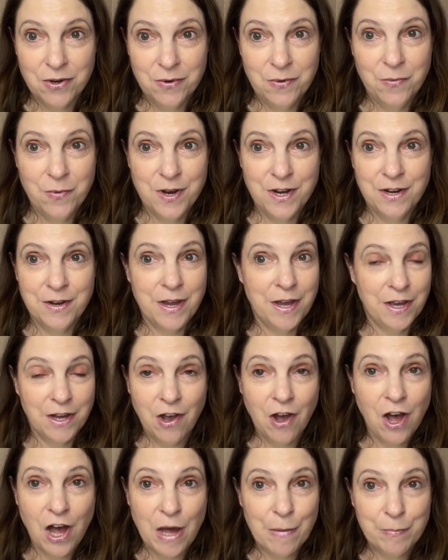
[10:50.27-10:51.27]
when a
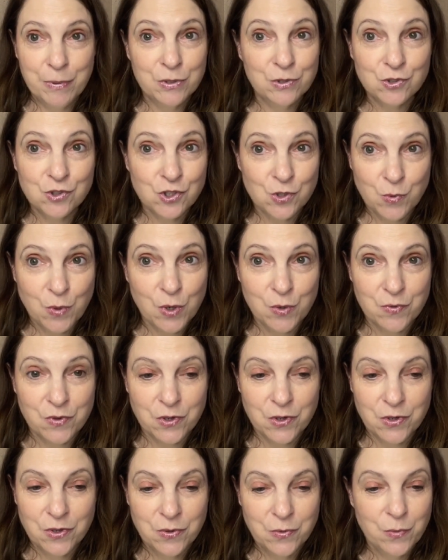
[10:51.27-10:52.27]
cop pulls you
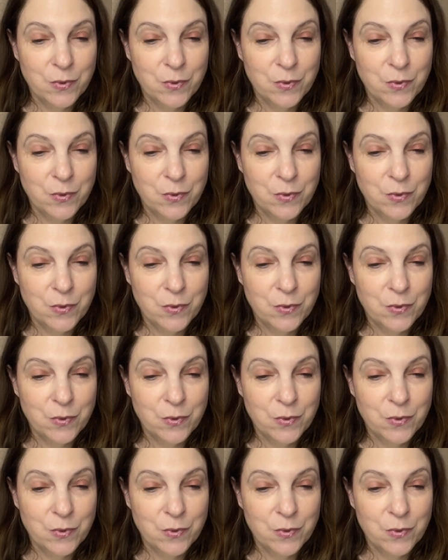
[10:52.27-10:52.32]
over.